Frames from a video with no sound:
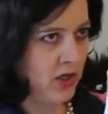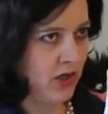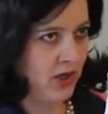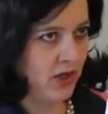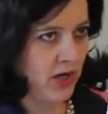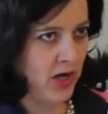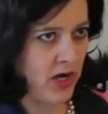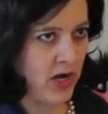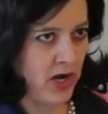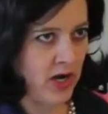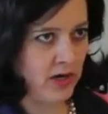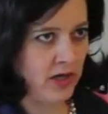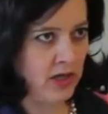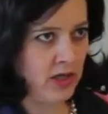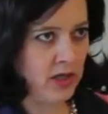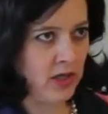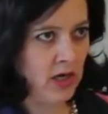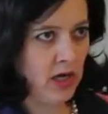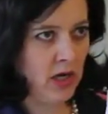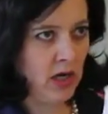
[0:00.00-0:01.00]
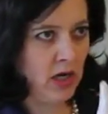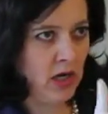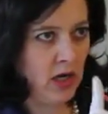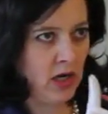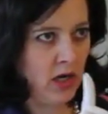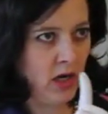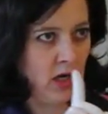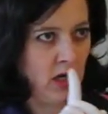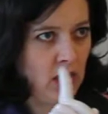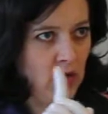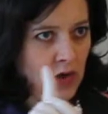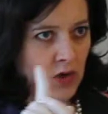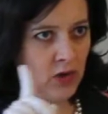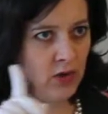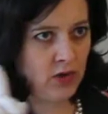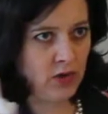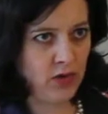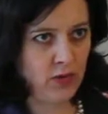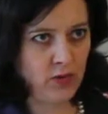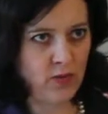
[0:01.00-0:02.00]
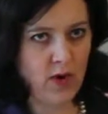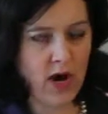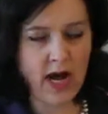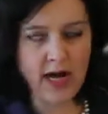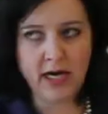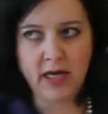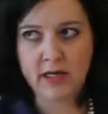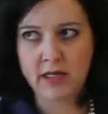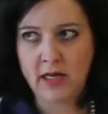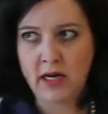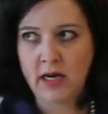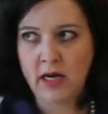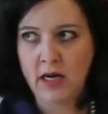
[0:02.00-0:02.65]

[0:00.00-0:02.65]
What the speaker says: turned to the right.